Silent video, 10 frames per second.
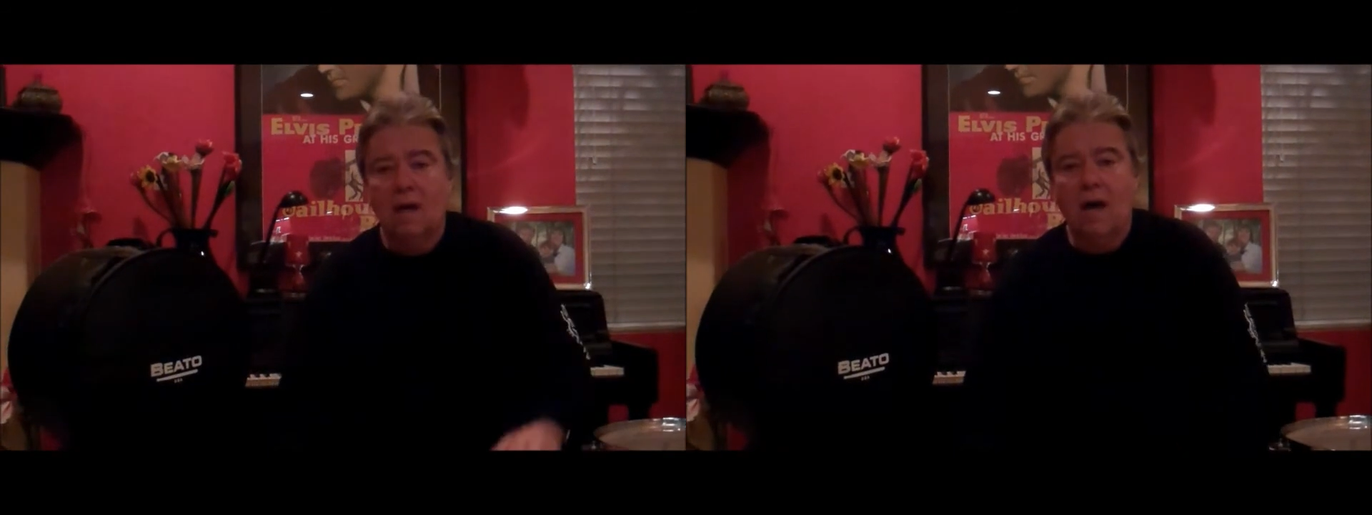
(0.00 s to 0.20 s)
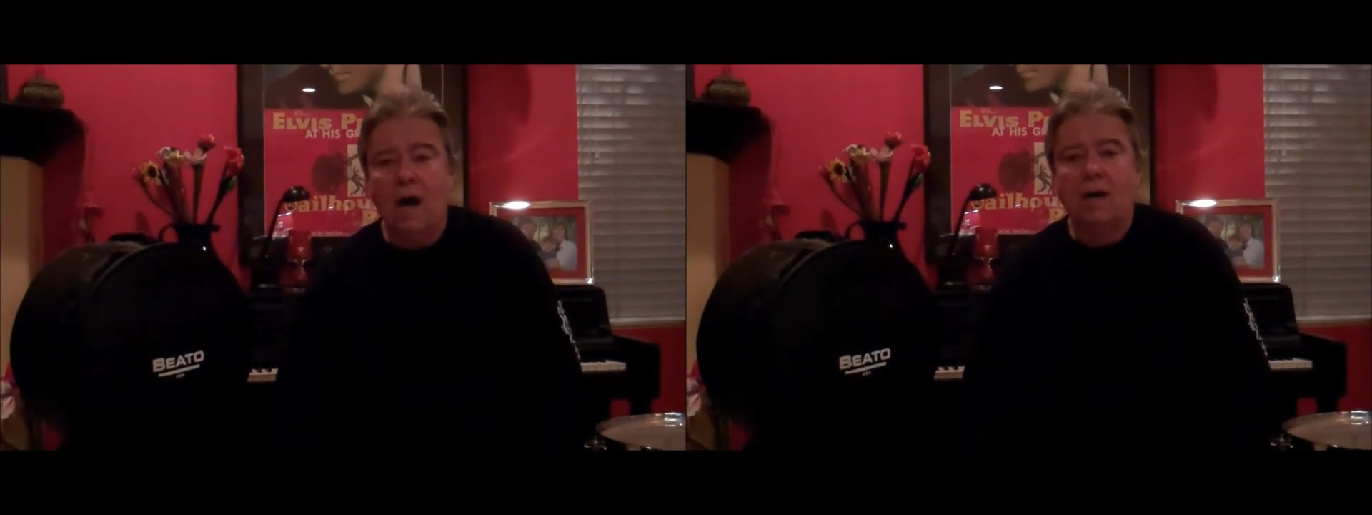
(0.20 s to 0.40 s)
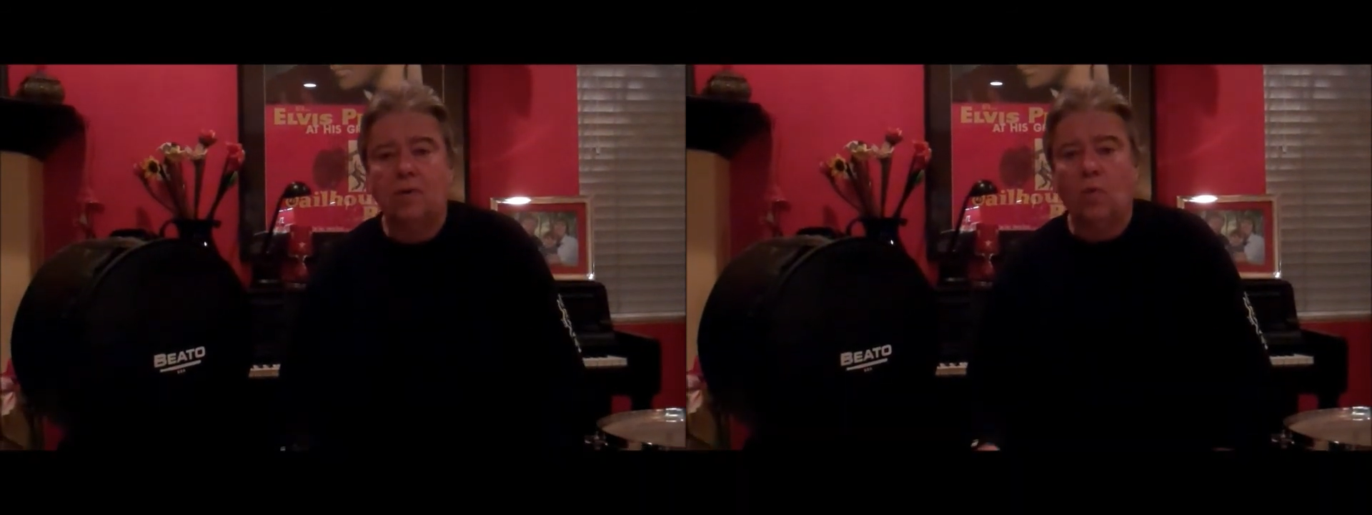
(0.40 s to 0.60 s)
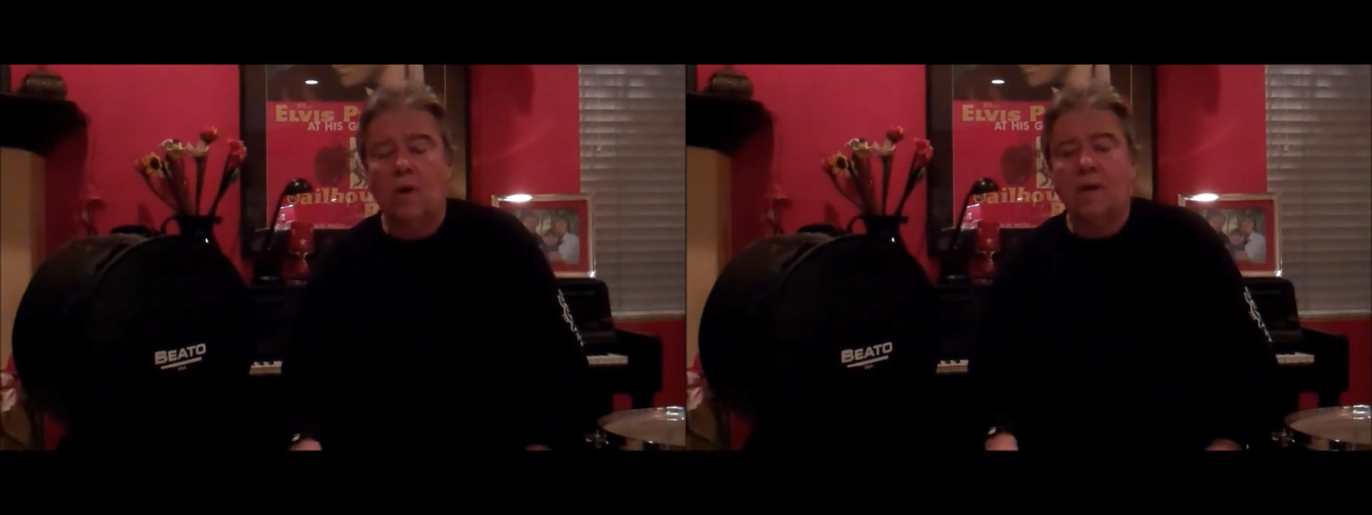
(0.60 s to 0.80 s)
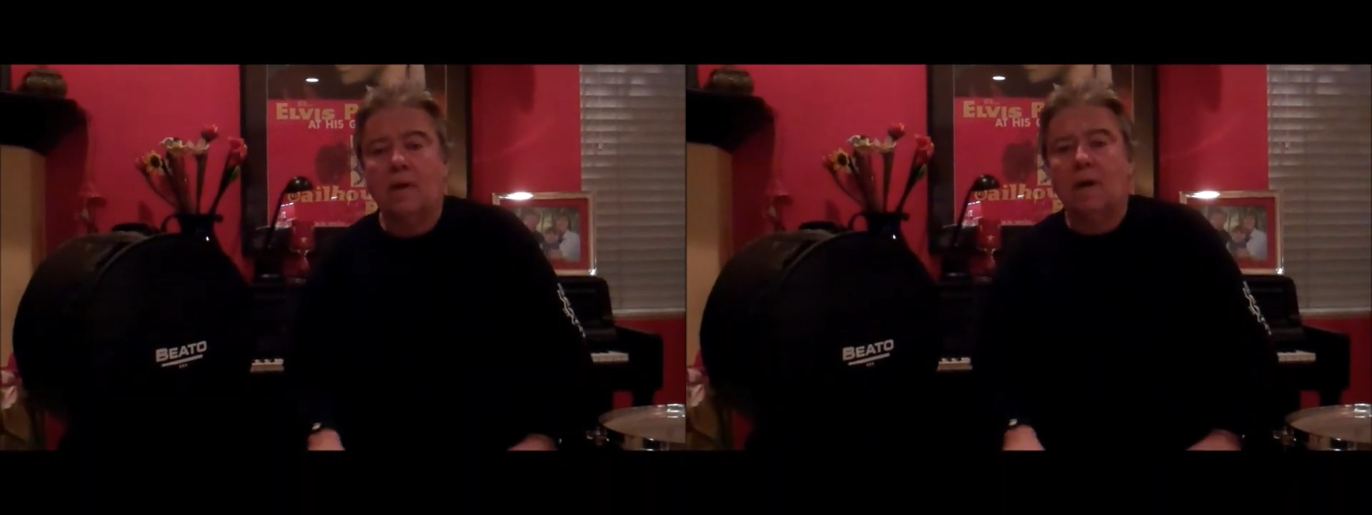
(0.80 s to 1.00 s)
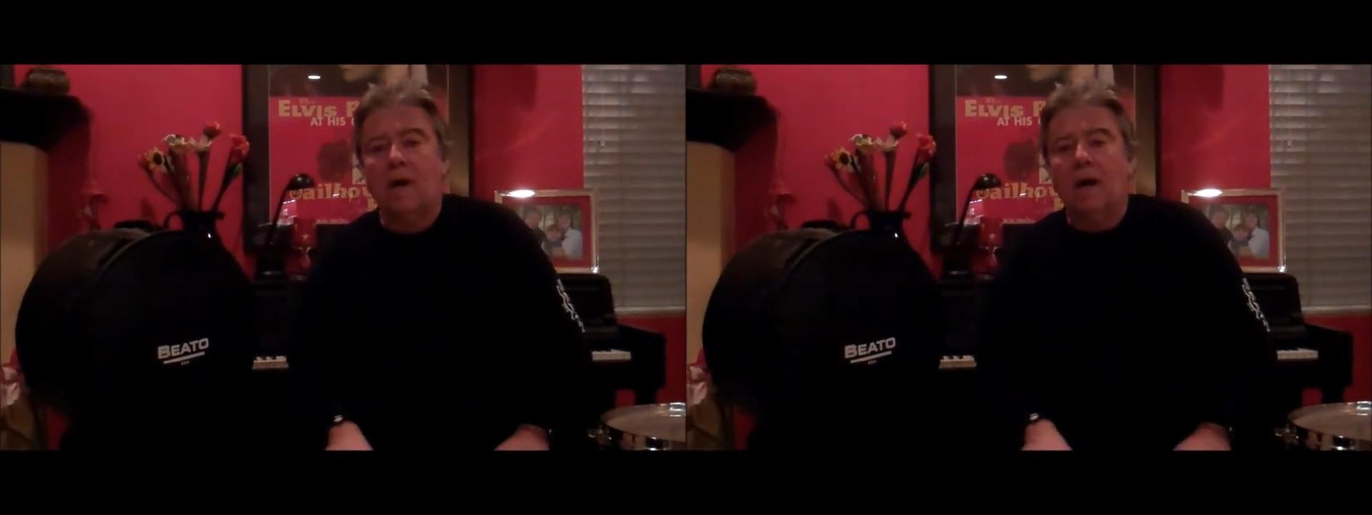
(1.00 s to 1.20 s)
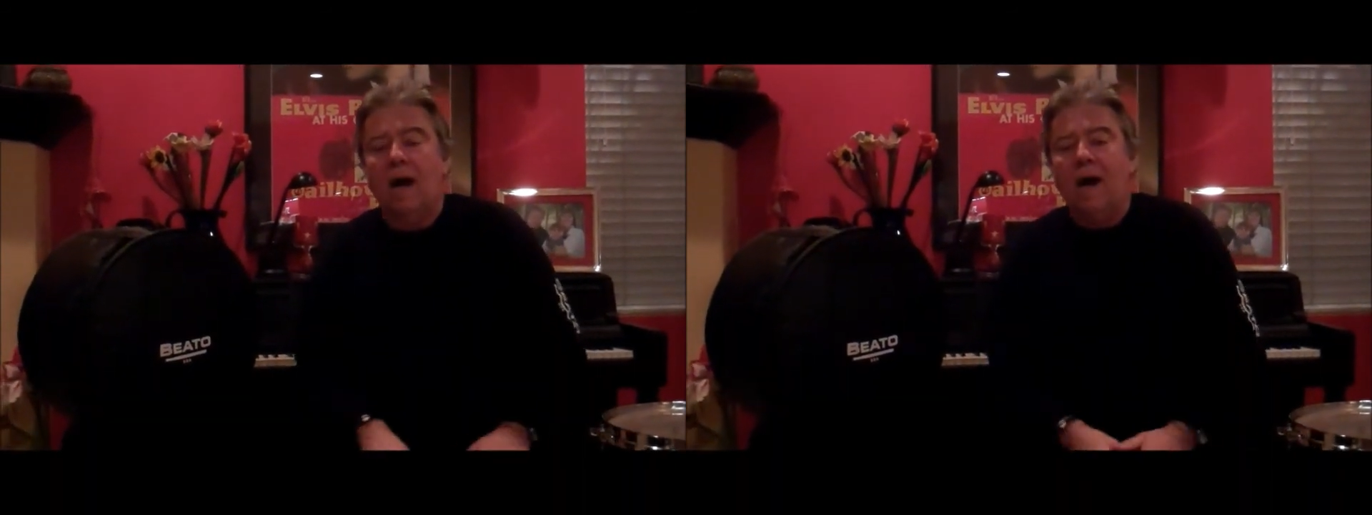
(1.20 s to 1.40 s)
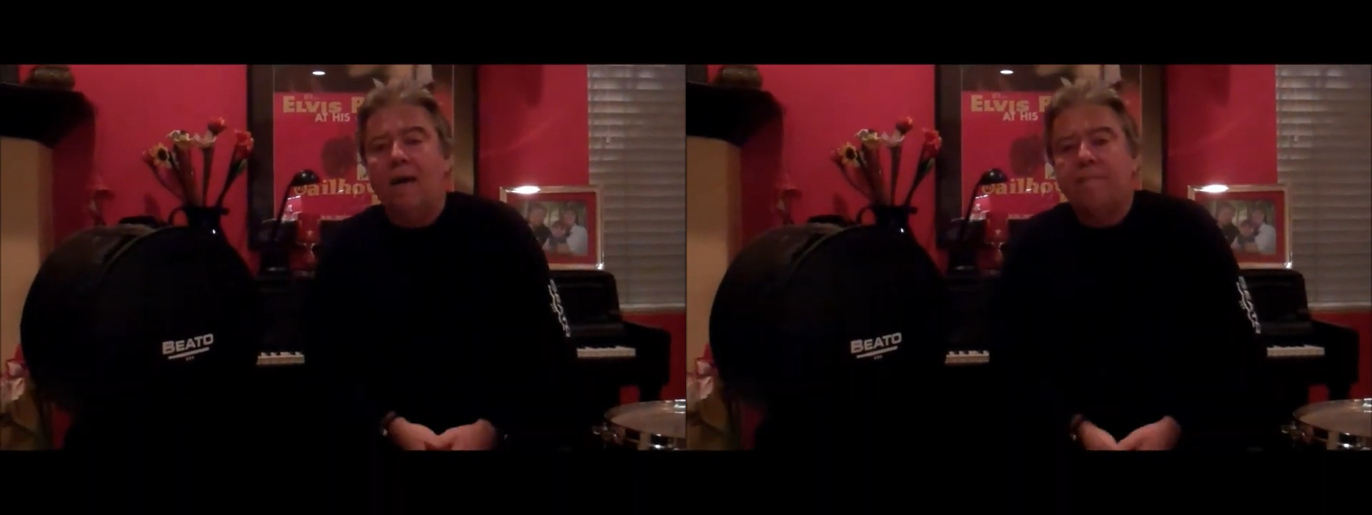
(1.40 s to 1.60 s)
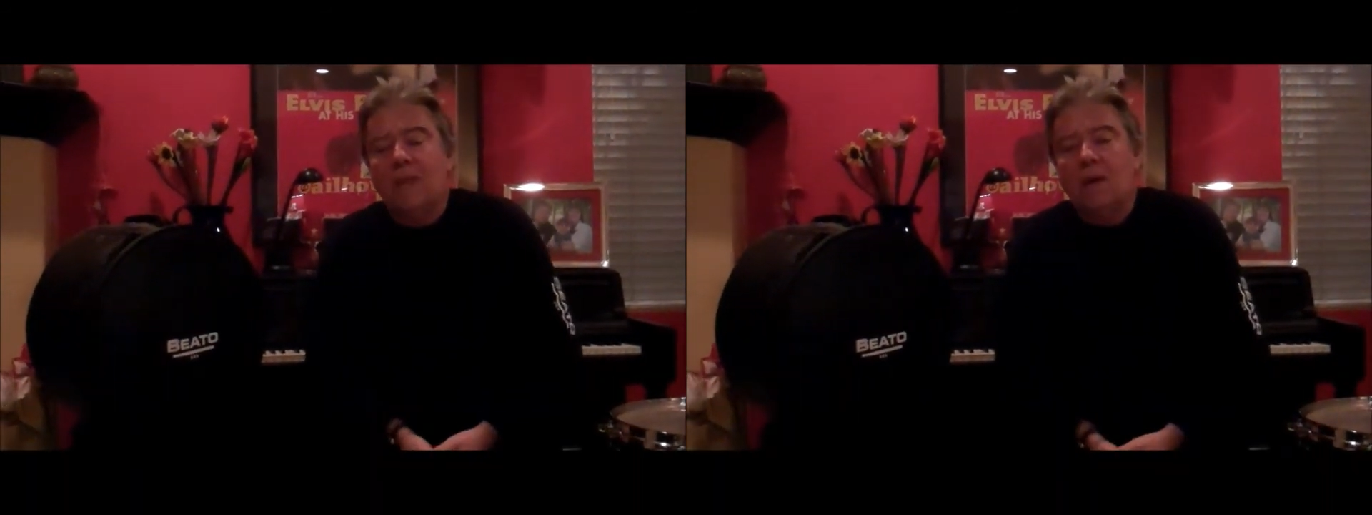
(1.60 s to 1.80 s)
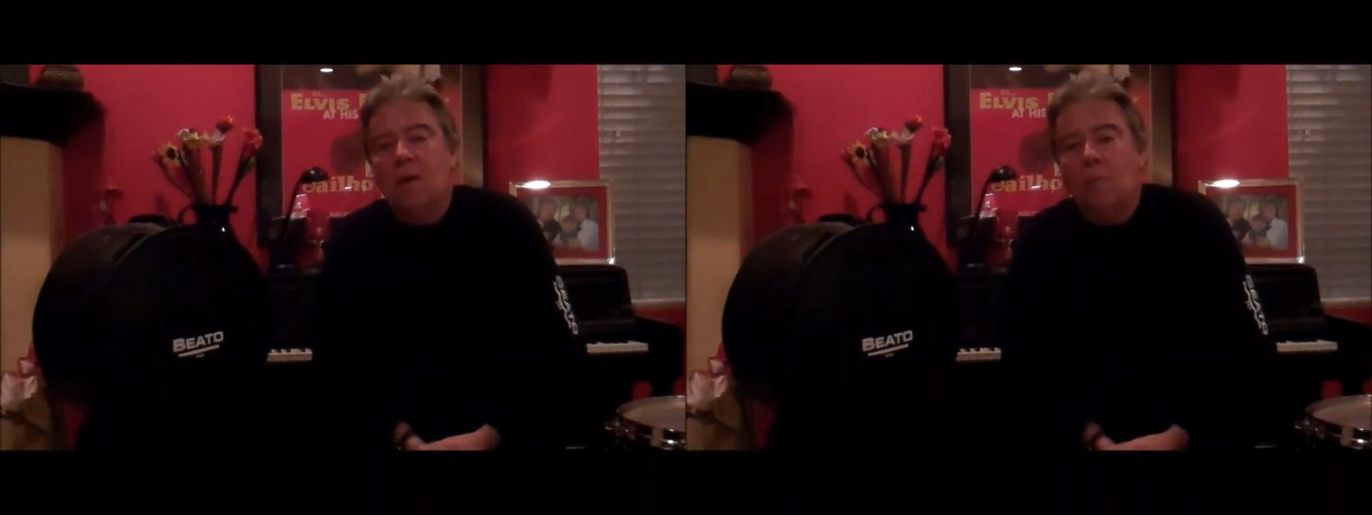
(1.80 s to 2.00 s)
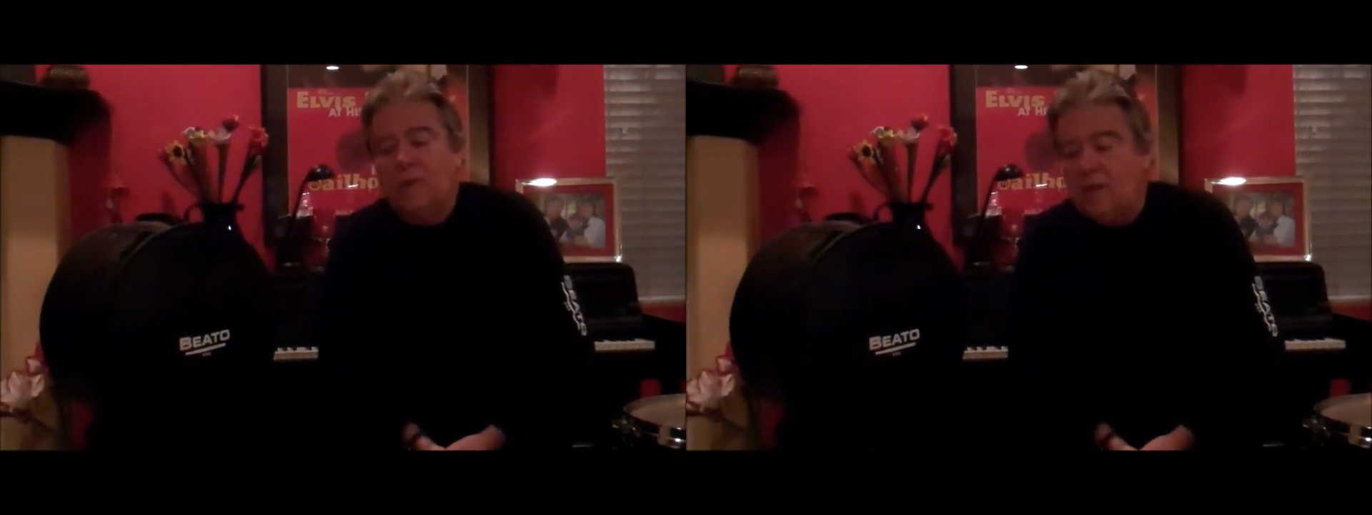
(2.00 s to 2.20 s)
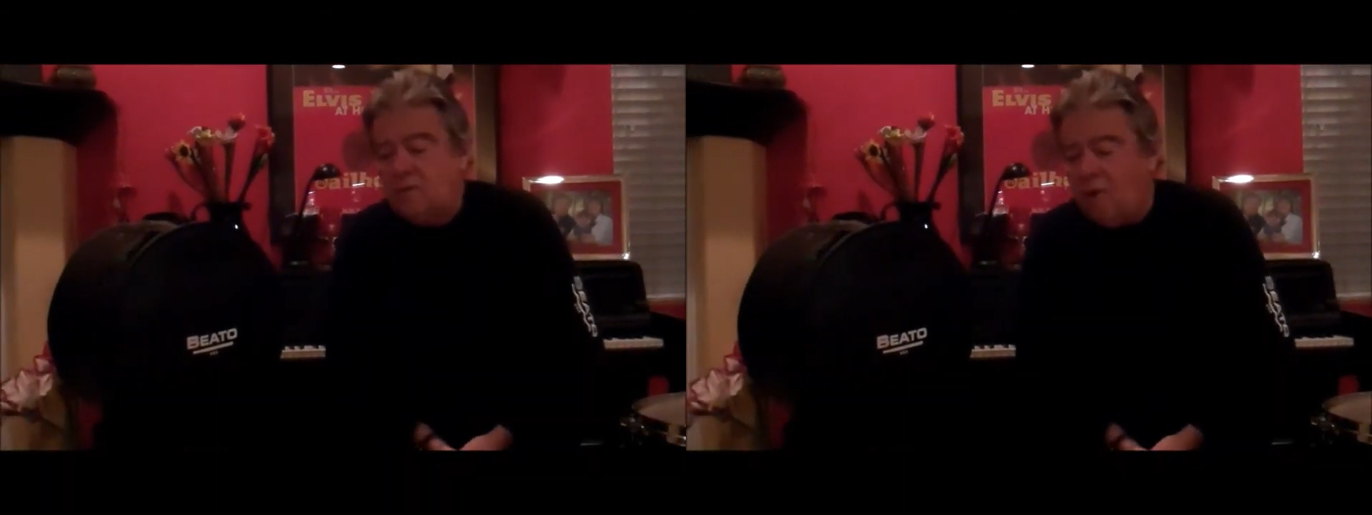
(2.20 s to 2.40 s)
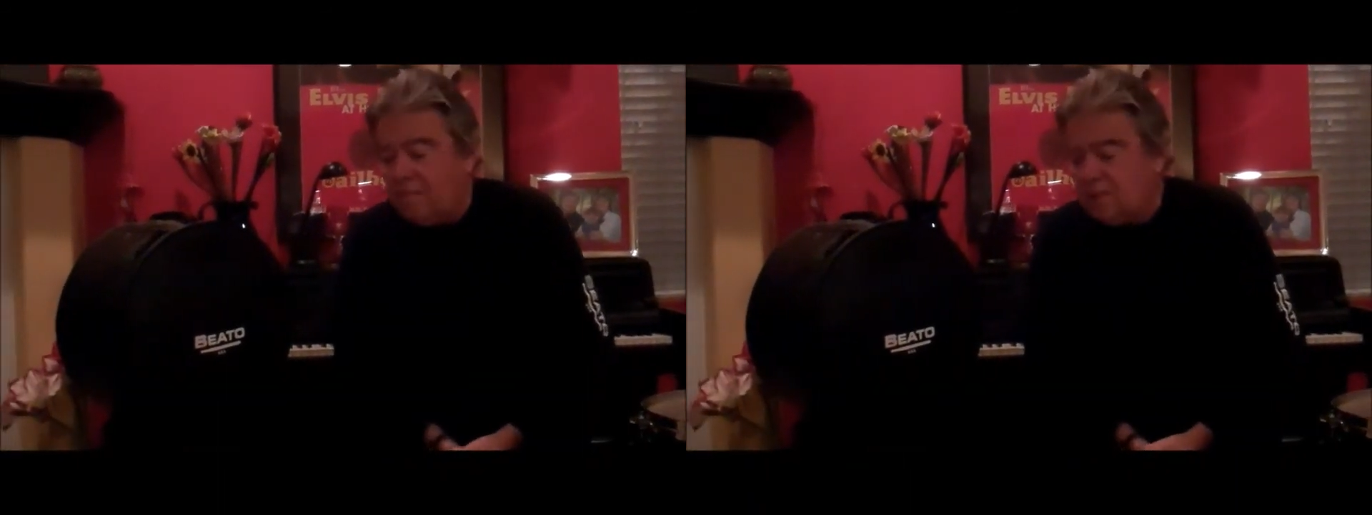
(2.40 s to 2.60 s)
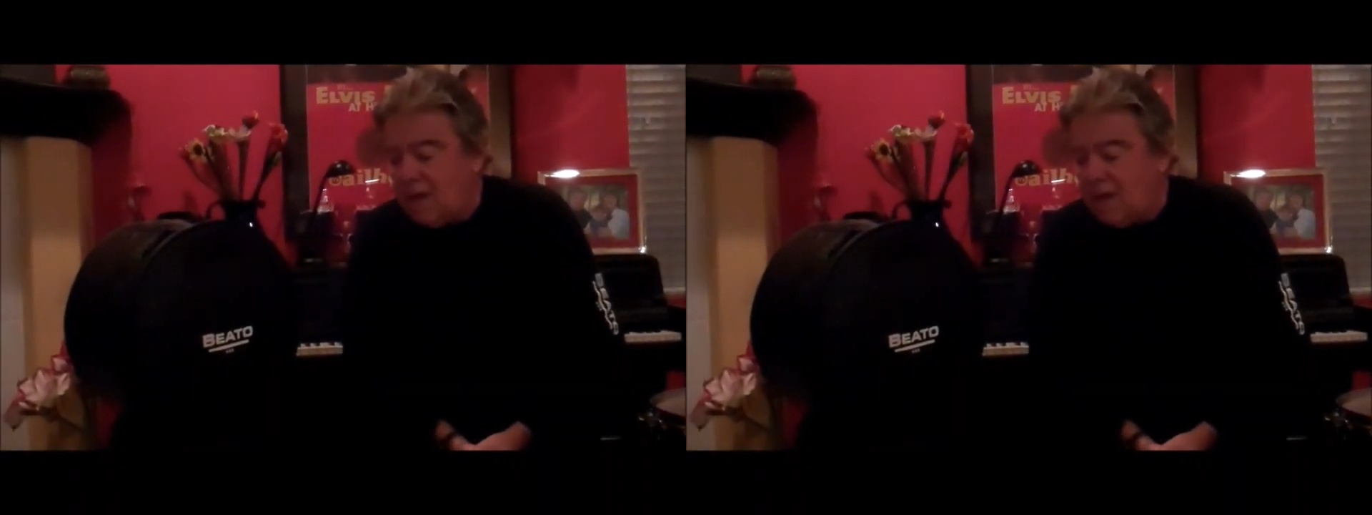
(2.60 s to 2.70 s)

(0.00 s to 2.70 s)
are doing with the drums.